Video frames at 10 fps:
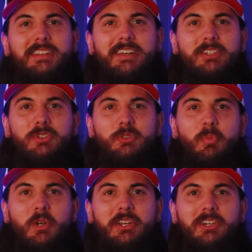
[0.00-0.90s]
thanks for
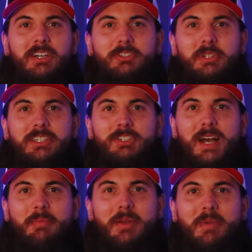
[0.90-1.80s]
supporting your country and
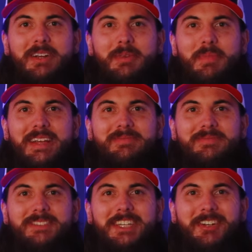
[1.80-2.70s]
shopping American made.
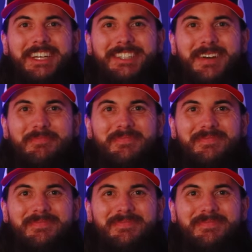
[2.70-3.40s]
See y'all next time.